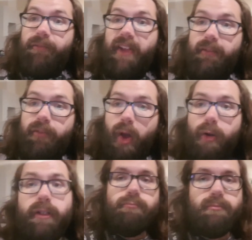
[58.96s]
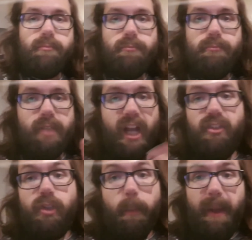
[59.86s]
Thing vlog. I
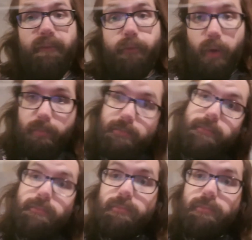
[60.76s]
just got back from